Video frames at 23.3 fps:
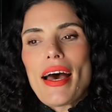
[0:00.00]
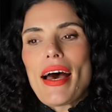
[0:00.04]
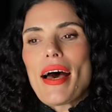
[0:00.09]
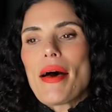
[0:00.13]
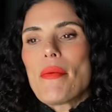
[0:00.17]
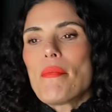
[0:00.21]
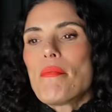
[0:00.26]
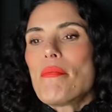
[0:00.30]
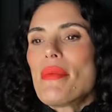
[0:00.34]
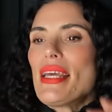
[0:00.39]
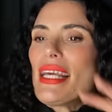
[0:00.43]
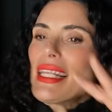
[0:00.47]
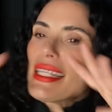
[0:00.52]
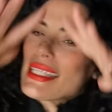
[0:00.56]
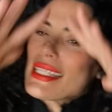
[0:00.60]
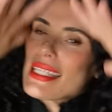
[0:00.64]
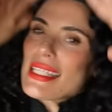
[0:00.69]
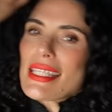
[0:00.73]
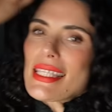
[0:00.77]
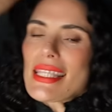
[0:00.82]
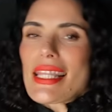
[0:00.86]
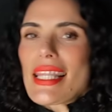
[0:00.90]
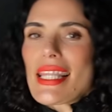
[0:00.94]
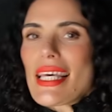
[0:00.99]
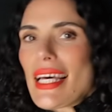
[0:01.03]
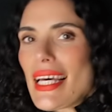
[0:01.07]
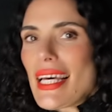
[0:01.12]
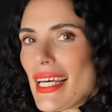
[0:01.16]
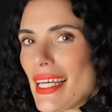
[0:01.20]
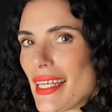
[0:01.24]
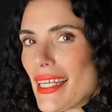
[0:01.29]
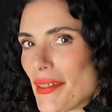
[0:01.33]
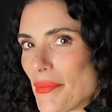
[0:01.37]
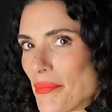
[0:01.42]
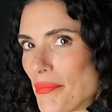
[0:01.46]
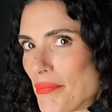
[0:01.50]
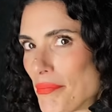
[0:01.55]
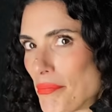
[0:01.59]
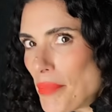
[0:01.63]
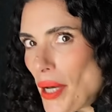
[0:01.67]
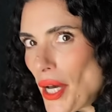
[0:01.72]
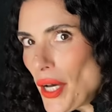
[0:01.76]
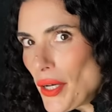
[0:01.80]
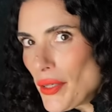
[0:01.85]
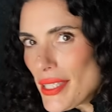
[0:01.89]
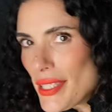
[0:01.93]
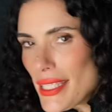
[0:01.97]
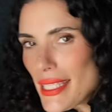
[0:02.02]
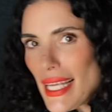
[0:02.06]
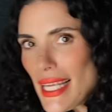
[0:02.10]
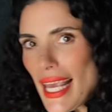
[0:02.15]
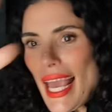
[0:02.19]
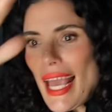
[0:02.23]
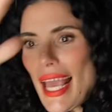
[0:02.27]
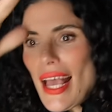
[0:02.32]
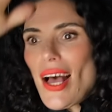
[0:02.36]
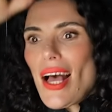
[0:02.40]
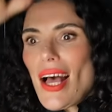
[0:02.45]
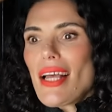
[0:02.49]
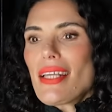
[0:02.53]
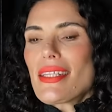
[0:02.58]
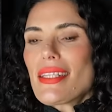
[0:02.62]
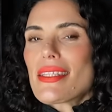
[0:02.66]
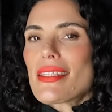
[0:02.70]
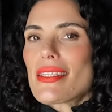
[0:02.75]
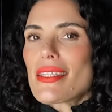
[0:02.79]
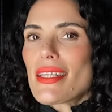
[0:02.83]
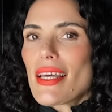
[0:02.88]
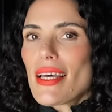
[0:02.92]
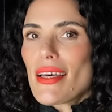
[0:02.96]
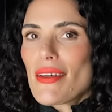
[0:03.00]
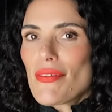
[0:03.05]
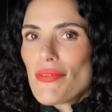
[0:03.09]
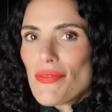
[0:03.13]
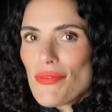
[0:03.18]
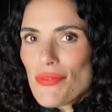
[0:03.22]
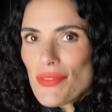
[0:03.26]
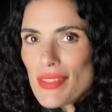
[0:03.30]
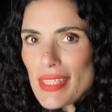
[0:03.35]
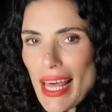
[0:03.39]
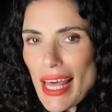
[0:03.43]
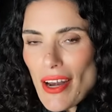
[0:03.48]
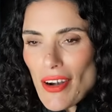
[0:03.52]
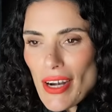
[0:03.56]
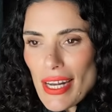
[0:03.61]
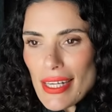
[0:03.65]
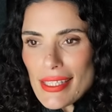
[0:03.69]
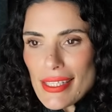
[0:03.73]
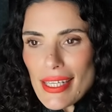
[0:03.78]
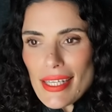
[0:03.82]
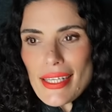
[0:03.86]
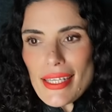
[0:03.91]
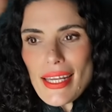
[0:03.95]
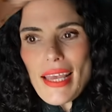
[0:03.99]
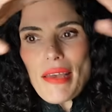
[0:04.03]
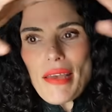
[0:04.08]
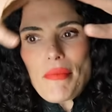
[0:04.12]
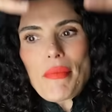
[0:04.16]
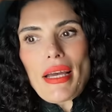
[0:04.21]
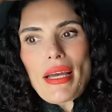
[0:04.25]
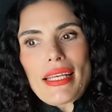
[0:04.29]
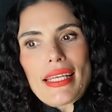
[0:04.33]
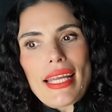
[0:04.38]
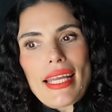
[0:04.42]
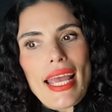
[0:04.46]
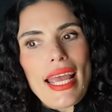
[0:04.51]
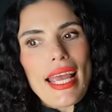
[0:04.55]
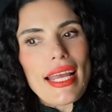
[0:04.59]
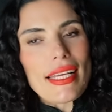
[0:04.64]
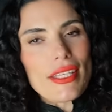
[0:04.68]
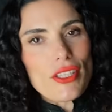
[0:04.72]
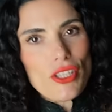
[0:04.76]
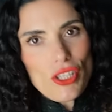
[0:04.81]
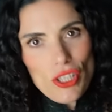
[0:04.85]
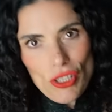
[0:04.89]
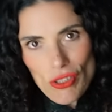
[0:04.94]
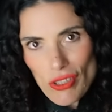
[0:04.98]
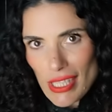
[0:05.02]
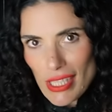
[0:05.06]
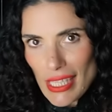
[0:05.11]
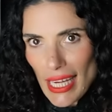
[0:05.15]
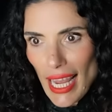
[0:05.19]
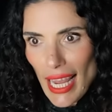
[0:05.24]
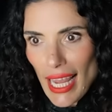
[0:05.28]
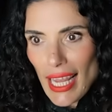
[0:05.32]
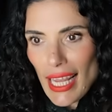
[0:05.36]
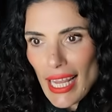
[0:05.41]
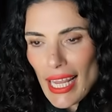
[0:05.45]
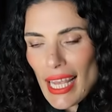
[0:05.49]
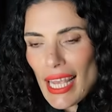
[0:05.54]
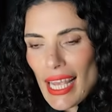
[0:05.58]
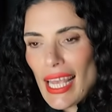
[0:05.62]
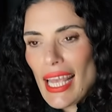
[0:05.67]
amidst the post chaos of Saturday, Sunday, Monday, Tuesday,